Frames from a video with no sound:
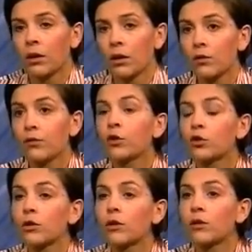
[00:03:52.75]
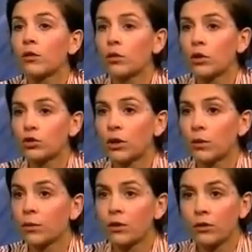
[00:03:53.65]
unfortunately the Russian
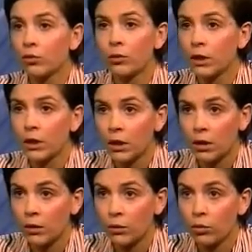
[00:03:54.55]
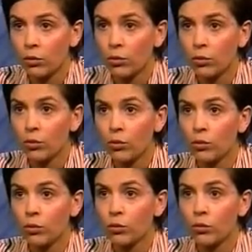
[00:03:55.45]
army doesn't really care
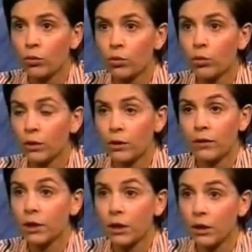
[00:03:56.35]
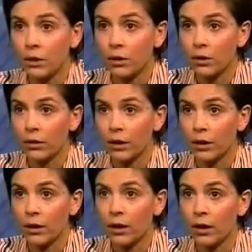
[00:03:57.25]
whom it is killing down
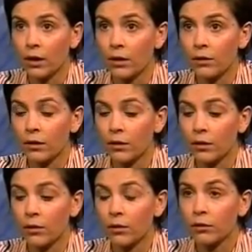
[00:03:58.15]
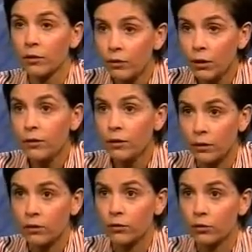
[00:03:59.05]
there, and the civilians are
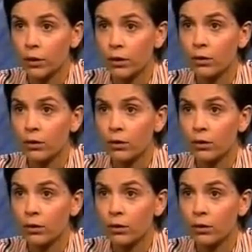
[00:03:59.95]
suffering.